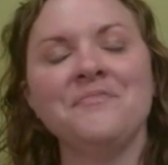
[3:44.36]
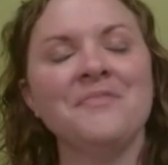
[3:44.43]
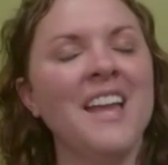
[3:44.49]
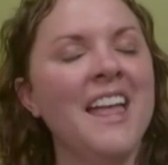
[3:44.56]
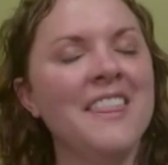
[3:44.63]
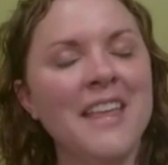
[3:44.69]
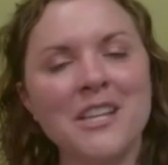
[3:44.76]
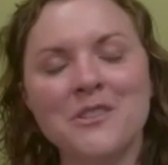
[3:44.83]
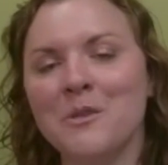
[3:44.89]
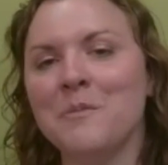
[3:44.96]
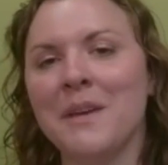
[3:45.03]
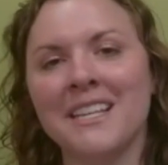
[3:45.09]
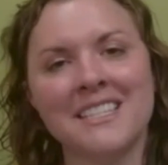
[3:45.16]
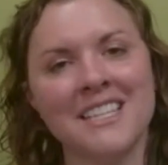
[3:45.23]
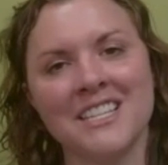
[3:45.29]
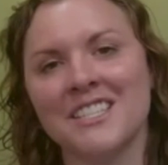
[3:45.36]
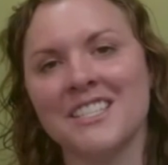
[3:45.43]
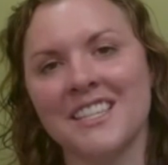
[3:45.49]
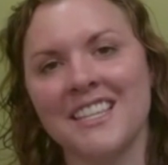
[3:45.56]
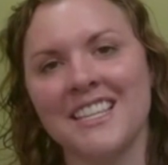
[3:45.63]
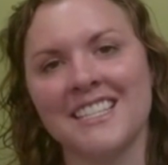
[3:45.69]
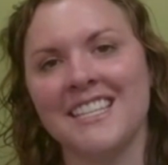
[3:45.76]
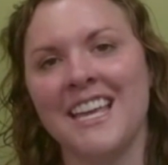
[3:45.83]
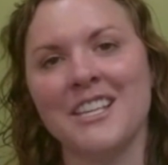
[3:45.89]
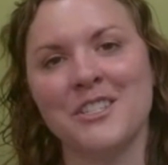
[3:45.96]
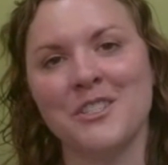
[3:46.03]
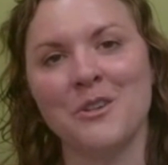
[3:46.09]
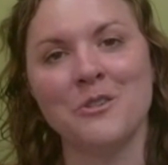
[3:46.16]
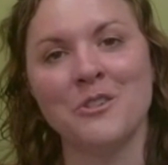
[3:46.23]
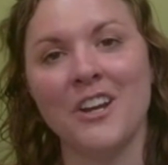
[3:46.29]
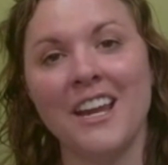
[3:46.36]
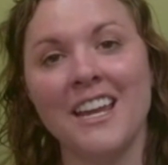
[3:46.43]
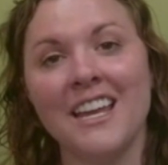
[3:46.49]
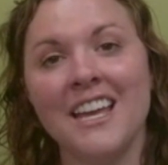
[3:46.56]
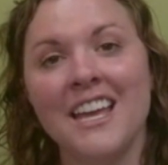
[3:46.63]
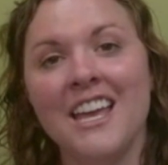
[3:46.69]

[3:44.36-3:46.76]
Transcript: And that's what makes this test so great.